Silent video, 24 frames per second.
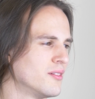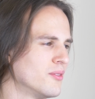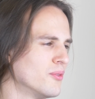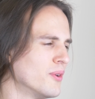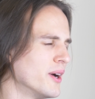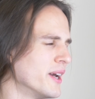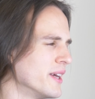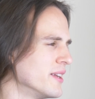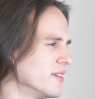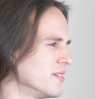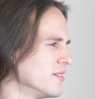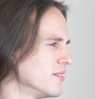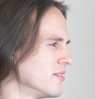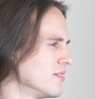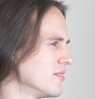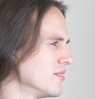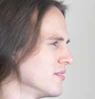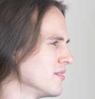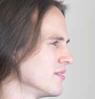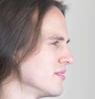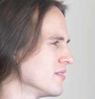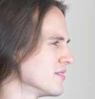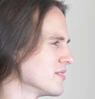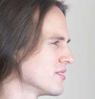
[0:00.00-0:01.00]
Wait,
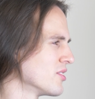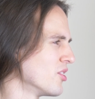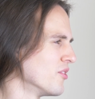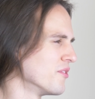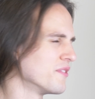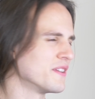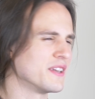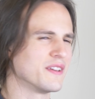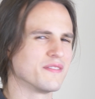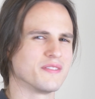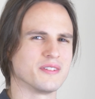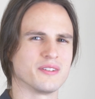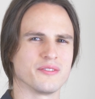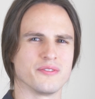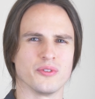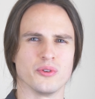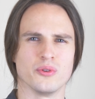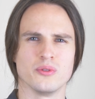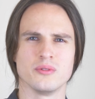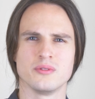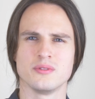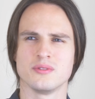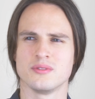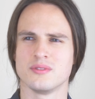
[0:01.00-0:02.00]
is coffee even a
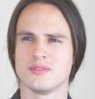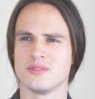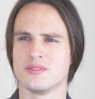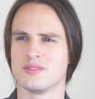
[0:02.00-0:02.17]
food?